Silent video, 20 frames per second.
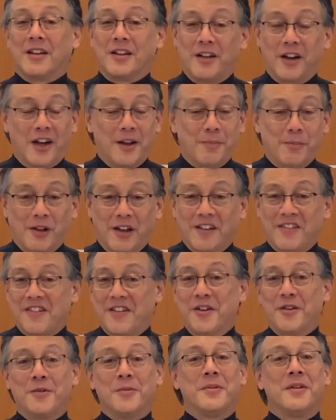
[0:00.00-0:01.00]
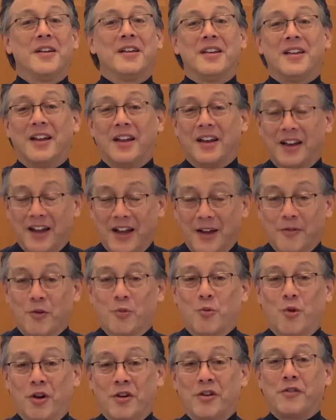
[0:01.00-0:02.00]
God bless you, and have a
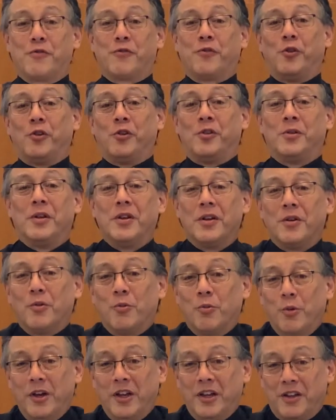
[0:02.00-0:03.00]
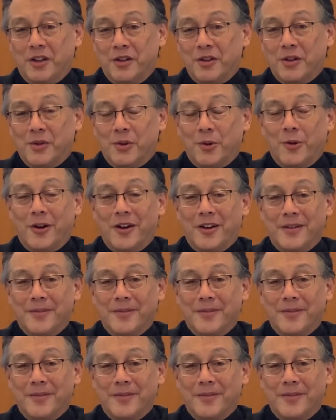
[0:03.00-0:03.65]
wonderful week in the Lord.